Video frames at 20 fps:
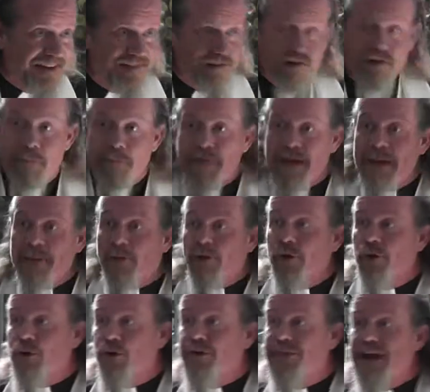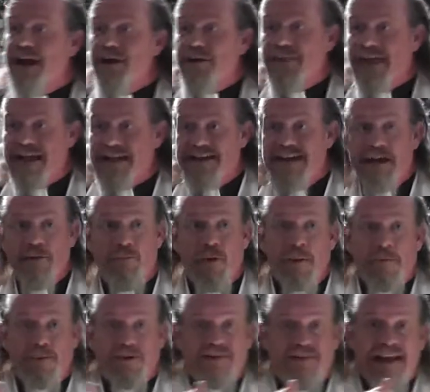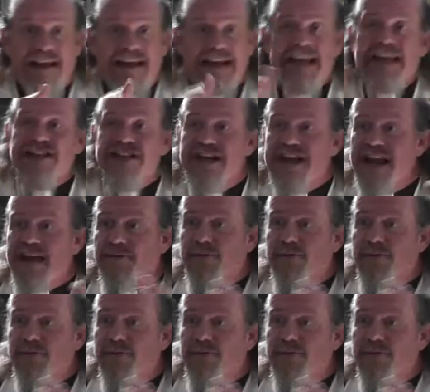So the people who are there that day represent each and